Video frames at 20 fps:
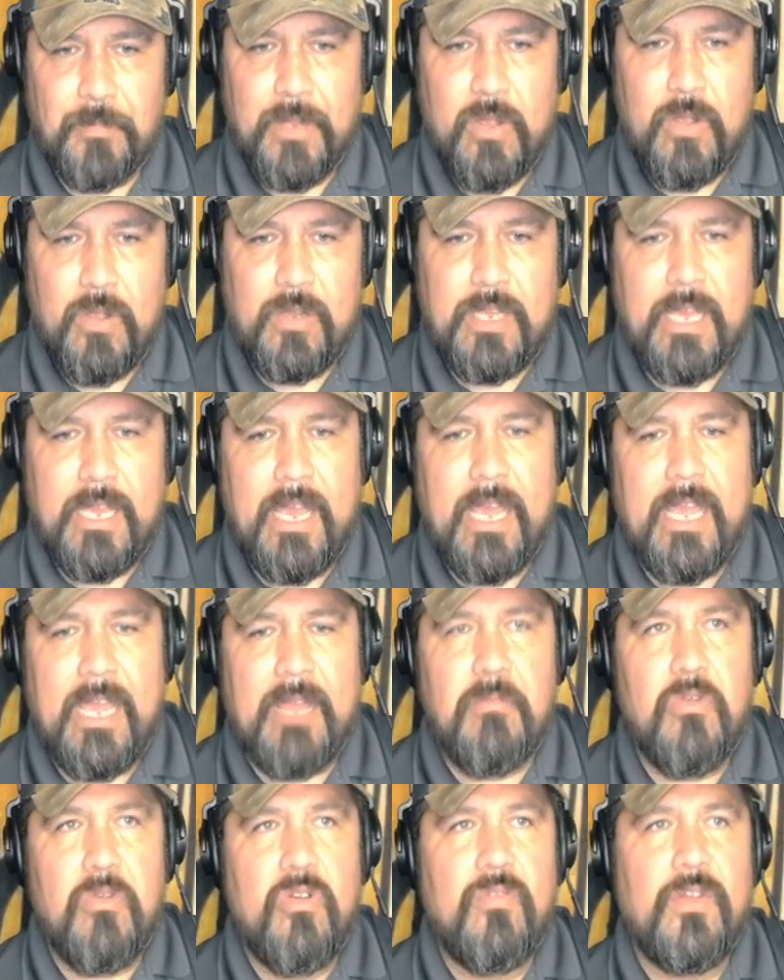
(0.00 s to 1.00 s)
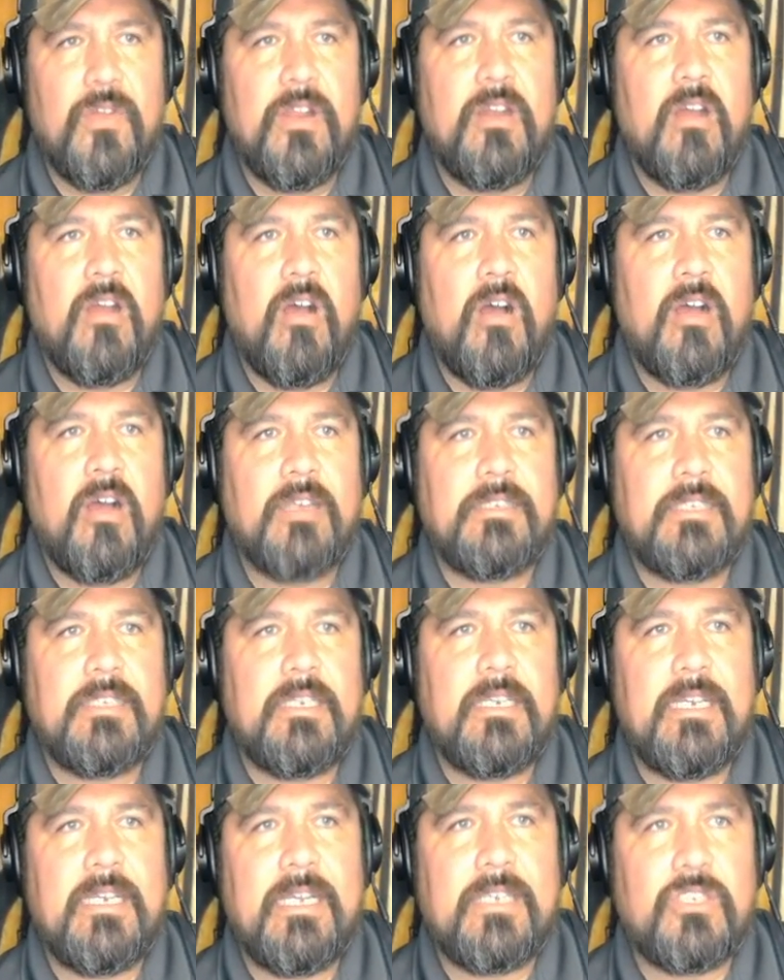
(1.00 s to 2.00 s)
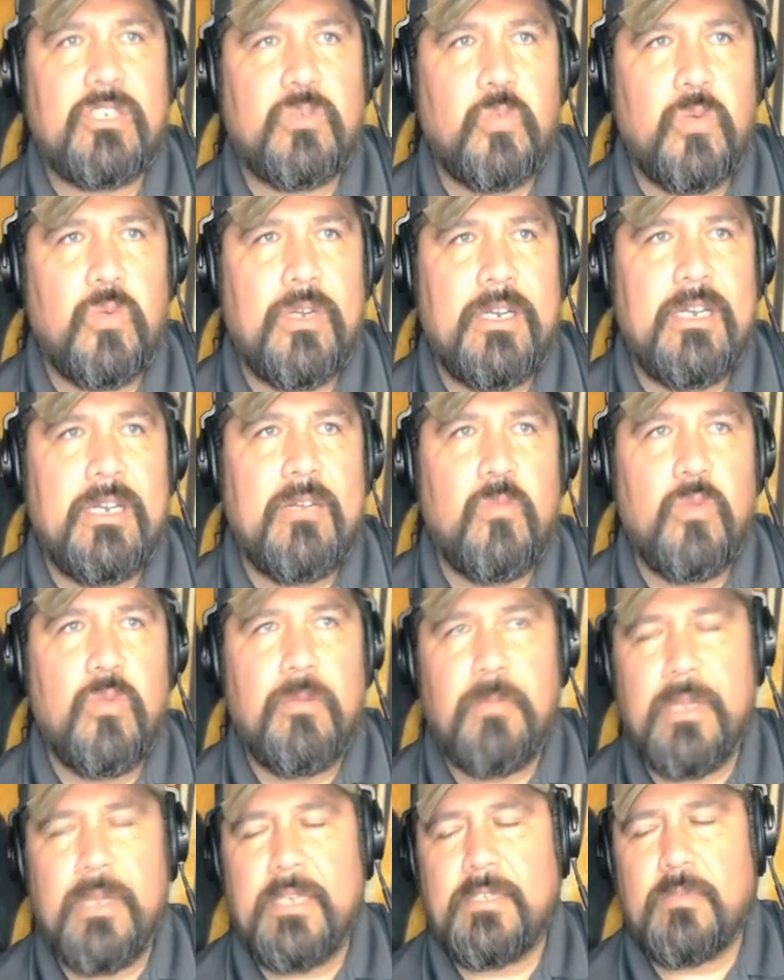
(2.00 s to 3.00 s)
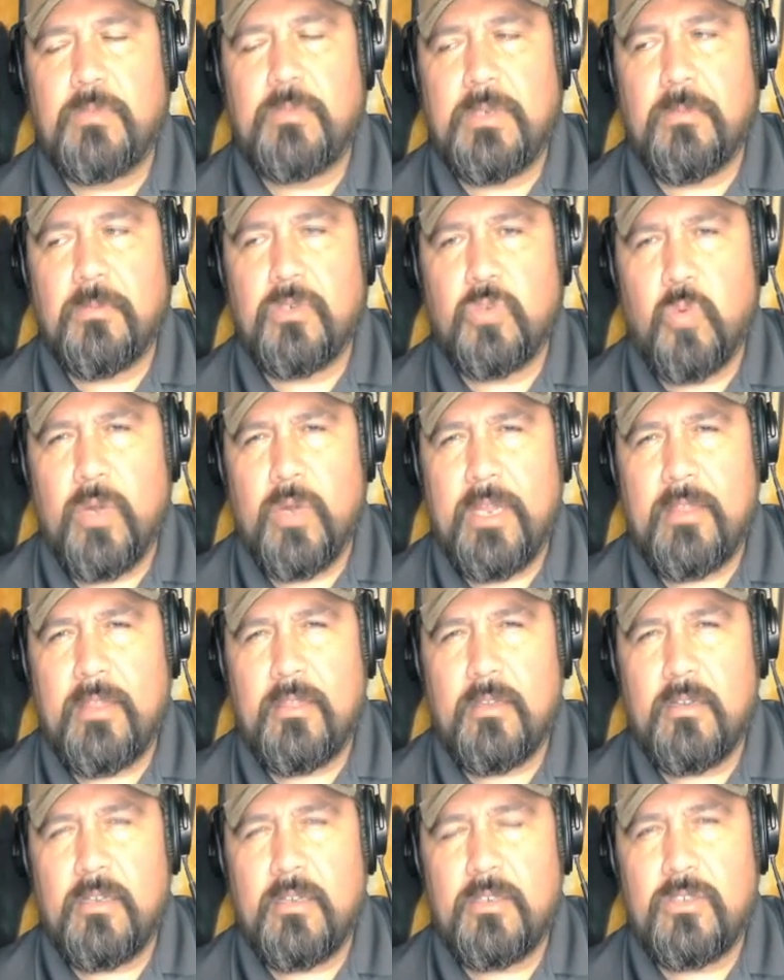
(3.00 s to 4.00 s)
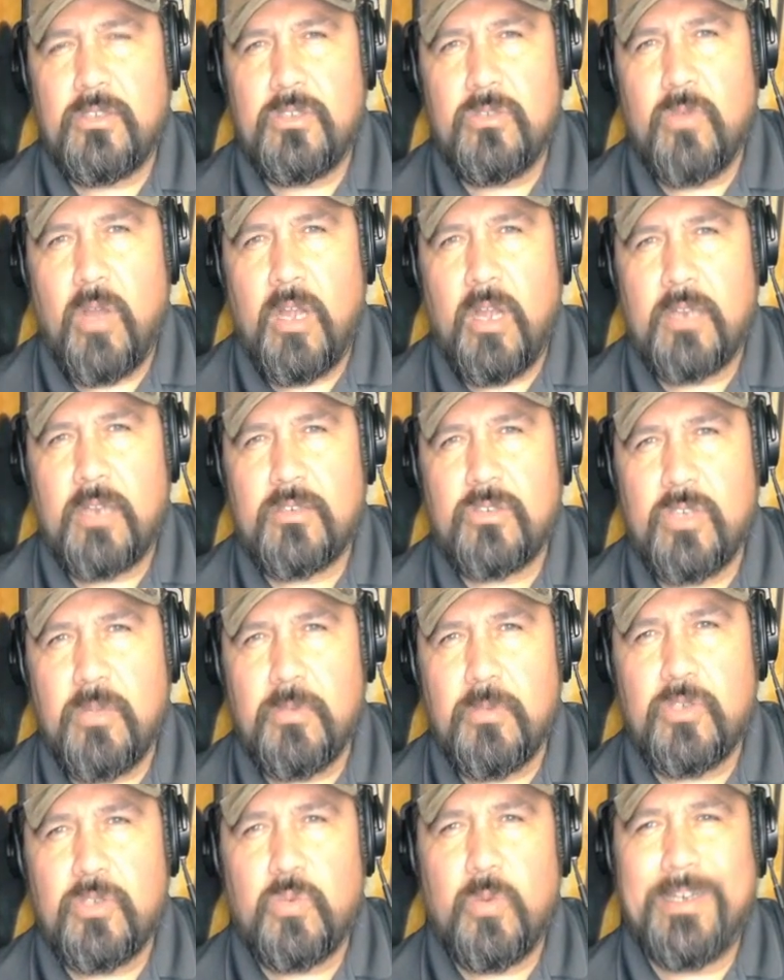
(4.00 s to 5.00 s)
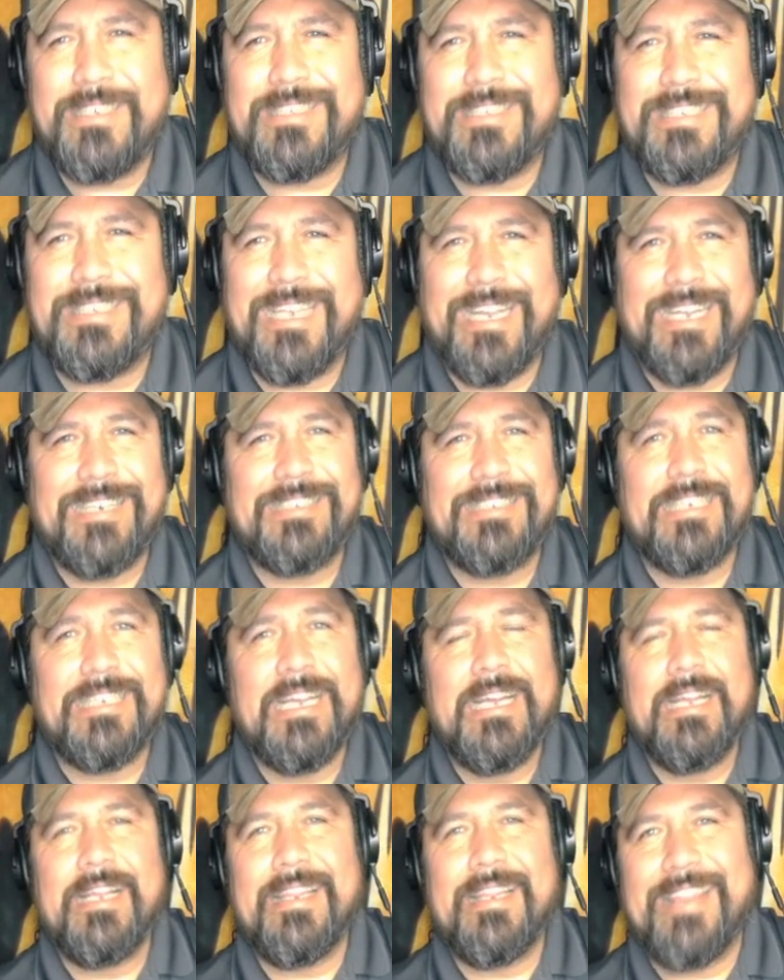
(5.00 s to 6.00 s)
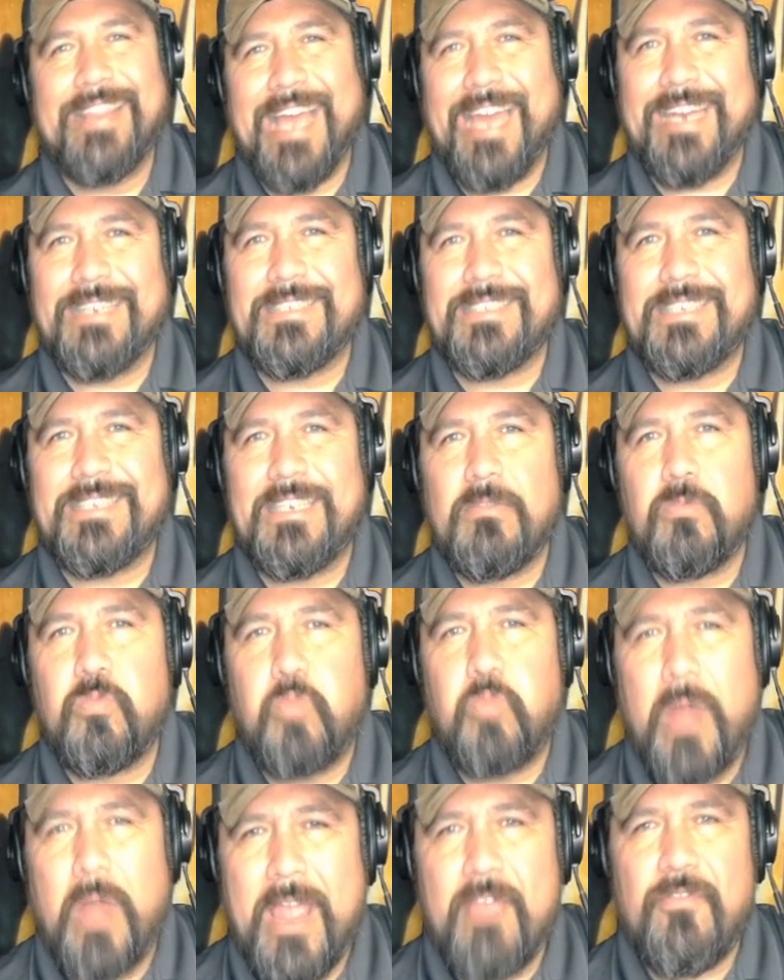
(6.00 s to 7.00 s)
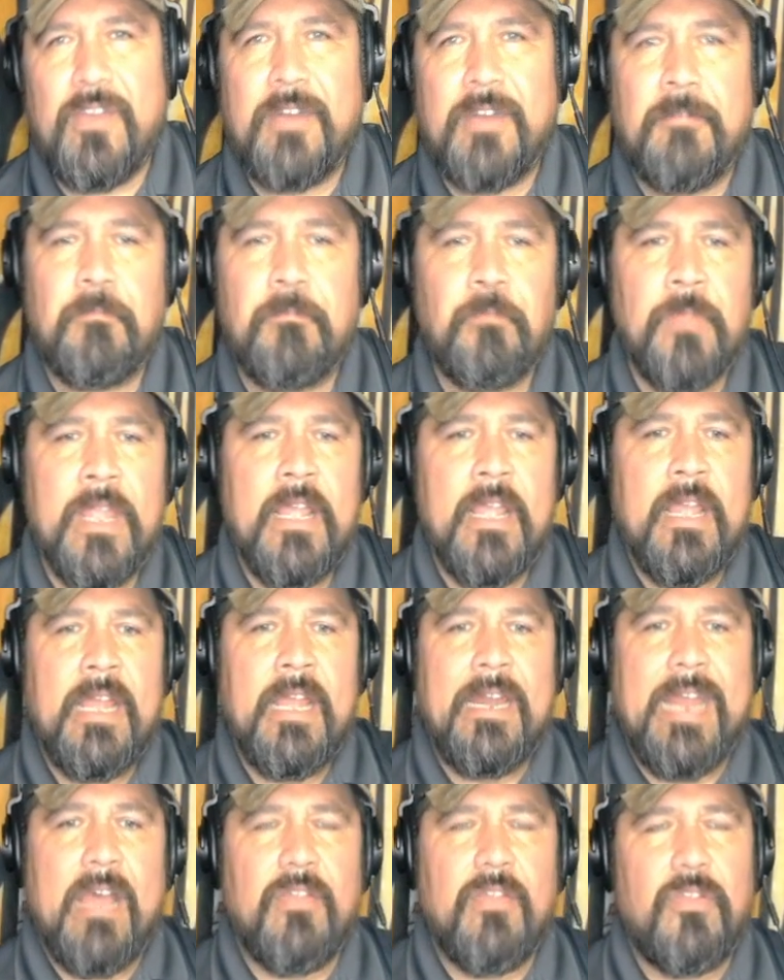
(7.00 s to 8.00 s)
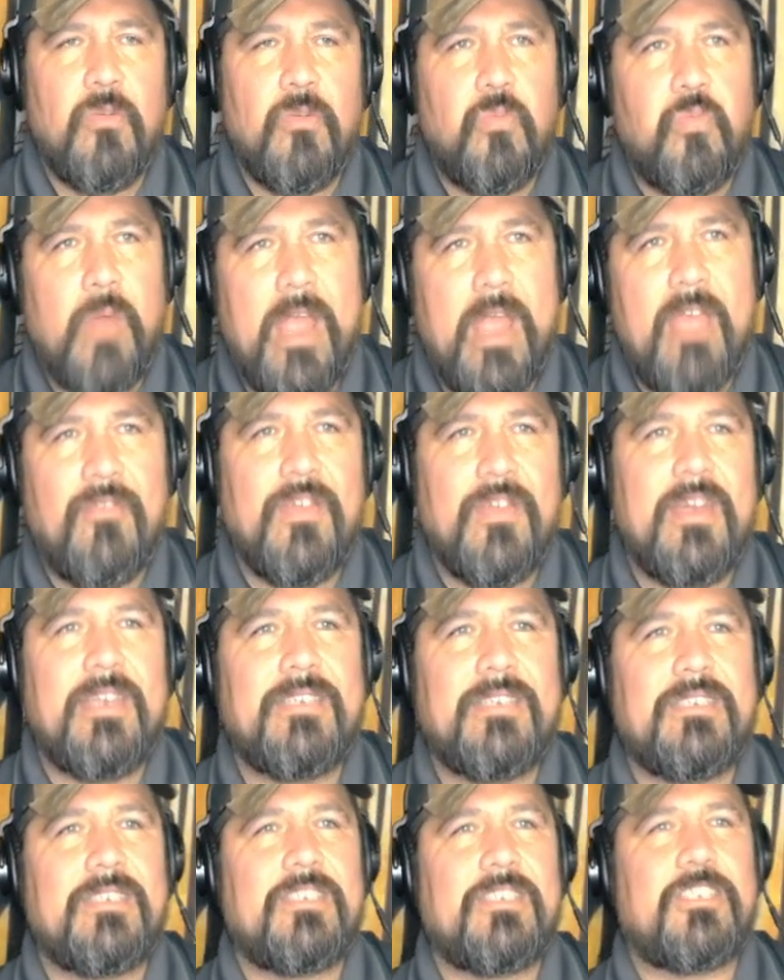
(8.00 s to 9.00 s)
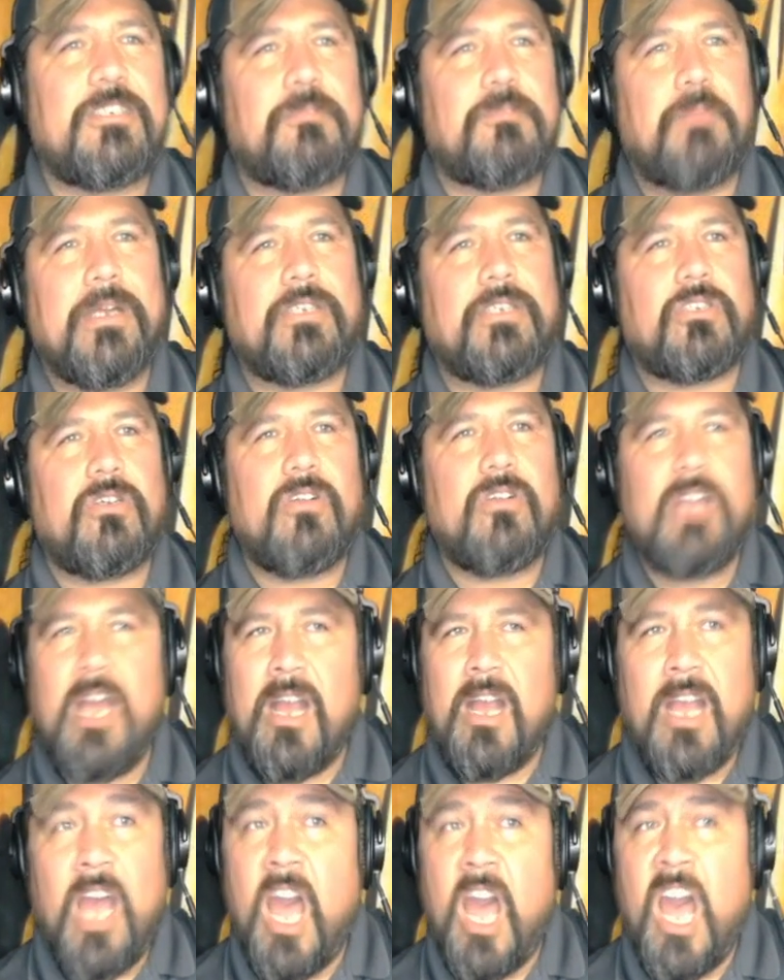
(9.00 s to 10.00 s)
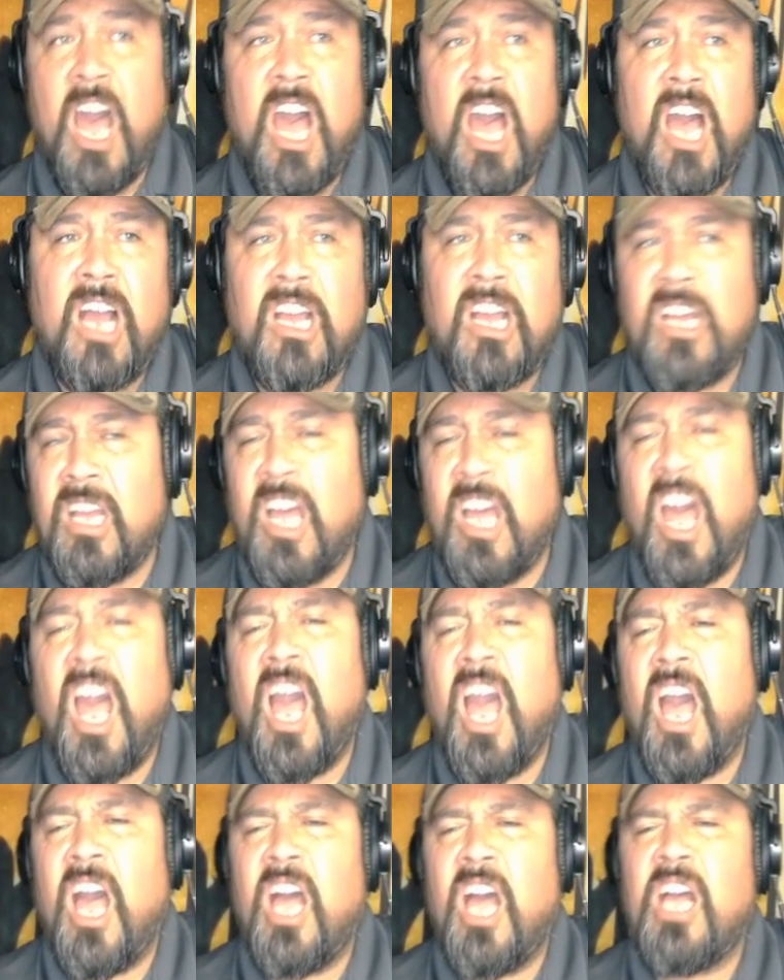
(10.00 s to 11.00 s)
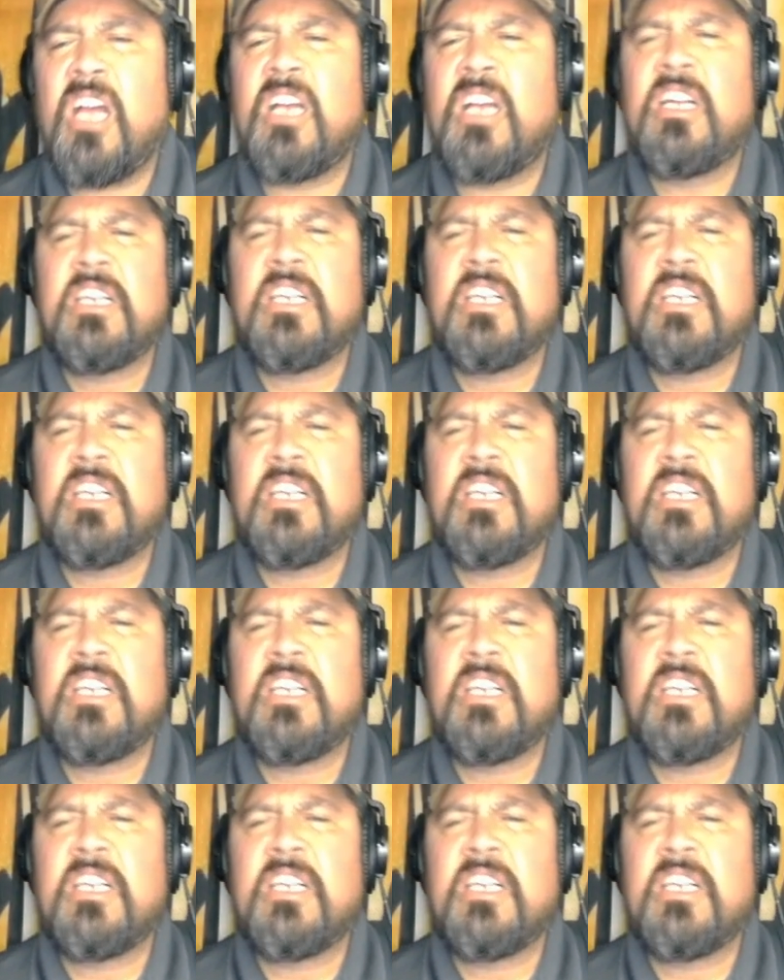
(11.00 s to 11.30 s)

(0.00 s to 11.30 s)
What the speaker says: Okay, moving on to the next one would be September 23rd to October 22nd. That is the raven. Now, the raven is a special caw.